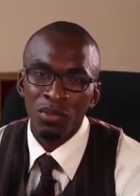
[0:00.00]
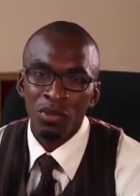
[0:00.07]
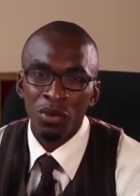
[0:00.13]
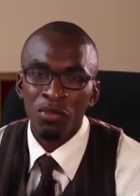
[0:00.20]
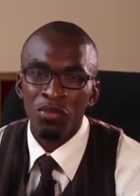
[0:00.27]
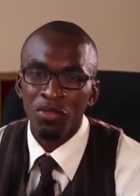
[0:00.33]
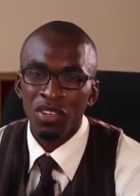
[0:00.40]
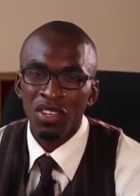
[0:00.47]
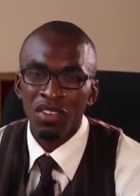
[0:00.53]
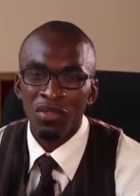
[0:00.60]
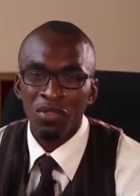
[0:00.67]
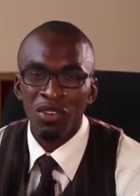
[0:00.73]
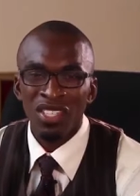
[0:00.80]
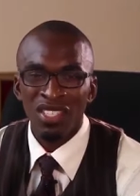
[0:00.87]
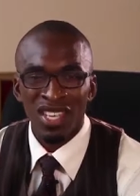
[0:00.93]
Tim Godfrey
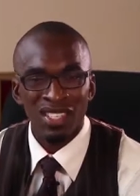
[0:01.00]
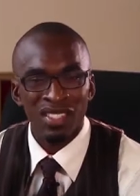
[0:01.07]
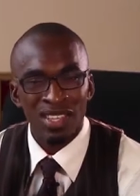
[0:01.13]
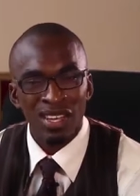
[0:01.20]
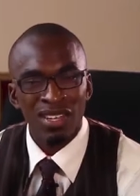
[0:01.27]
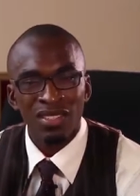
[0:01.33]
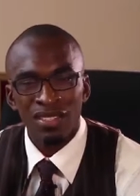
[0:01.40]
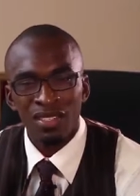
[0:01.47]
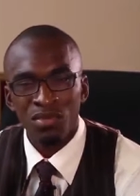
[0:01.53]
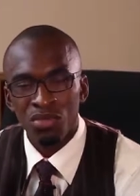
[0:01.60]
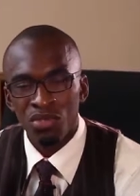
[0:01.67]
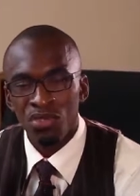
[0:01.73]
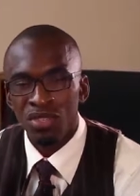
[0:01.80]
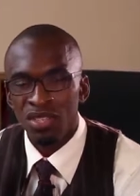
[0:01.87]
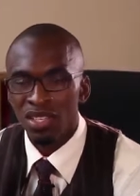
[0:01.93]
for his excellence
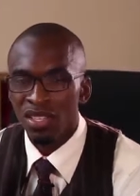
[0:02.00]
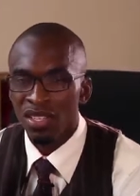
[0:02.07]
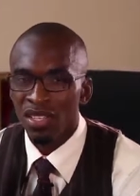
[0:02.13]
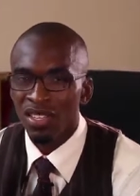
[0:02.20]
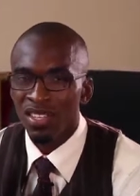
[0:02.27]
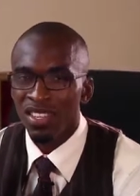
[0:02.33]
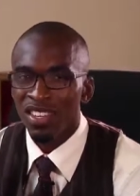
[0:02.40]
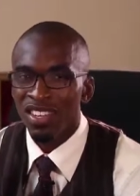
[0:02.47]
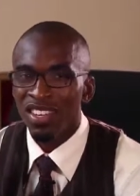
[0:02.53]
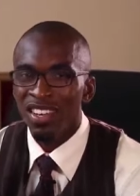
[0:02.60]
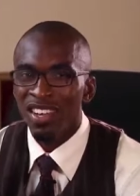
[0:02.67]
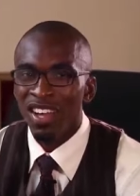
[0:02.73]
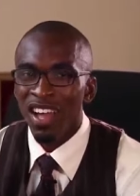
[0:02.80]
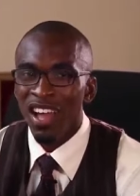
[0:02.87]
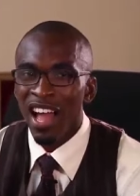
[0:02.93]
in music,
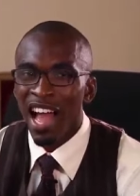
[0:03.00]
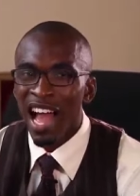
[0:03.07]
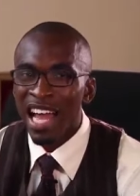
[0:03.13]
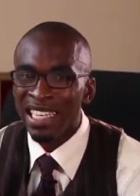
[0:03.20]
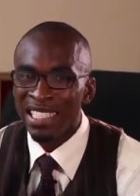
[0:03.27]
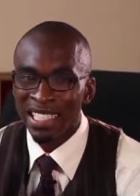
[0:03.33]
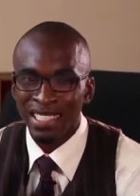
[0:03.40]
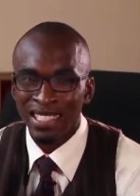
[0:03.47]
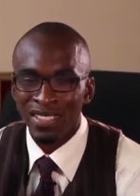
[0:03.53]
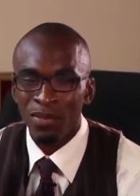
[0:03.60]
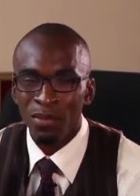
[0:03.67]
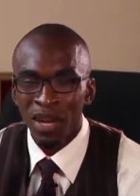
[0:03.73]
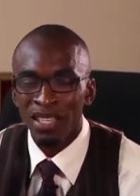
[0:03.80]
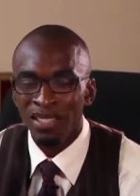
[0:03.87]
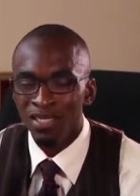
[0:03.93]
and
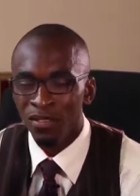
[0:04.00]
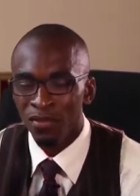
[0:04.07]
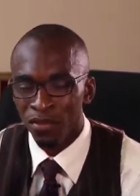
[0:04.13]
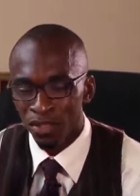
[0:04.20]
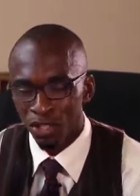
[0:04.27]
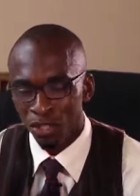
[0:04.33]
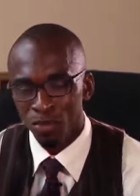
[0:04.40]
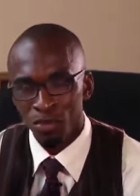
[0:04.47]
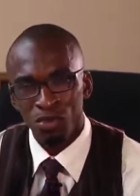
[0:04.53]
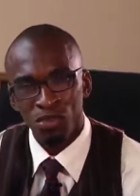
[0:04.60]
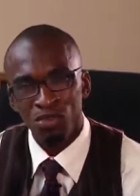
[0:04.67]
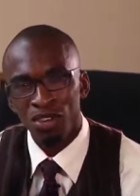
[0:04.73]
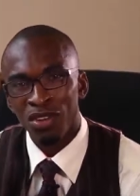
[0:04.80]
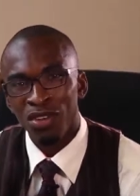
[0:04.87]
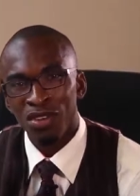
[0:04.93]
Nathaniel Bassey for the
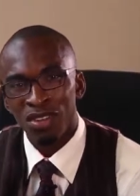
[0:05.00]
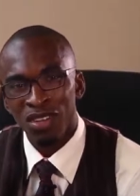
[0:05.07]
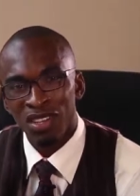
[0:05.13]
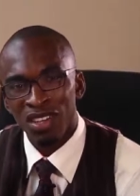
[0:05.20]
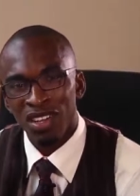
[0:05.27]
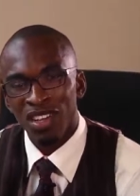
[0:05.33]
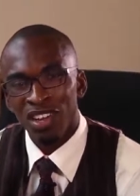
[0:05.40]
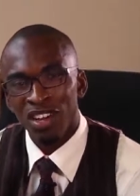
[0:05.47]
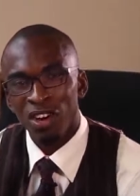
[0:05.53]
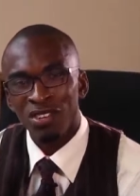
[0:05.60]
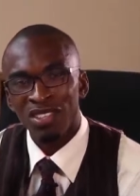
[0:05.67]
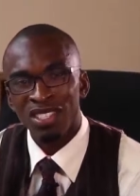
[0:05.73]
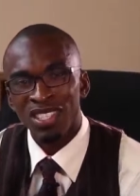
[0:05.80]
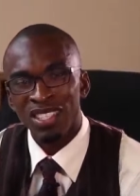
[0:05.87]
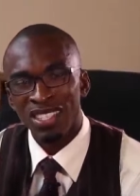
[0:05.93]
spiritual
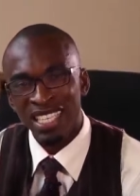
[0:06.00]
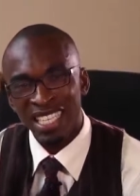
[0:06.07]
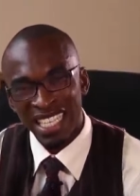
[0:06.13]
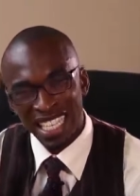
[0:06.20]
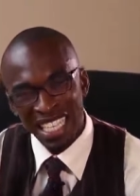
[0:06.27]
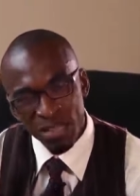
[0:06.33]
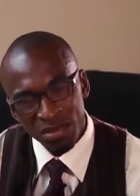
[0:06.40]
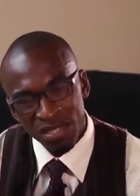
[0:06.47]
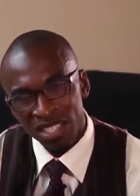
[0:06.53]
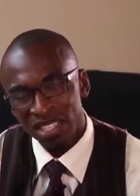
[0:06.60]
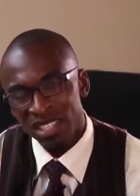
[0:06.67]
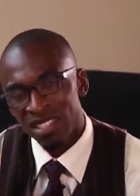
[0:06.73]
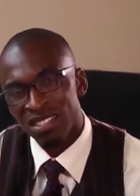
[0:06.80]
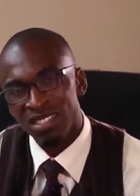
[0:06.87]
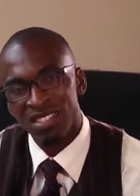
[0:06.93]
content he keeps
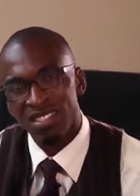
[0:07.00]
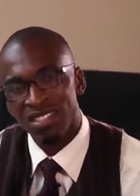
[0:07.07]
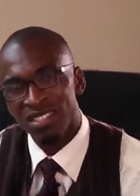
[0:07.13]
in it.